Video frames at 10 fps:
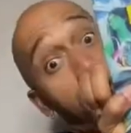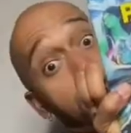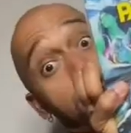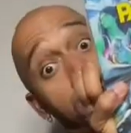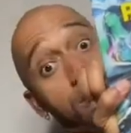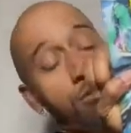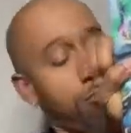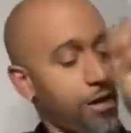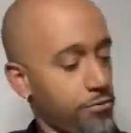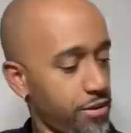It's pretty dope,
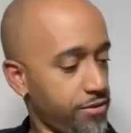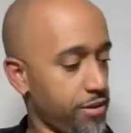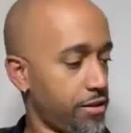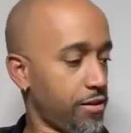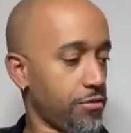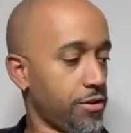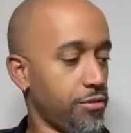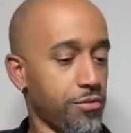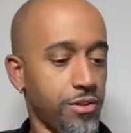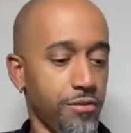by the way, if you didn't know. The
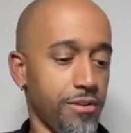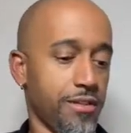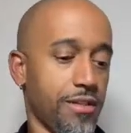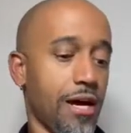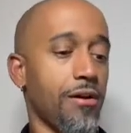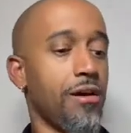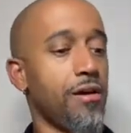new series is out.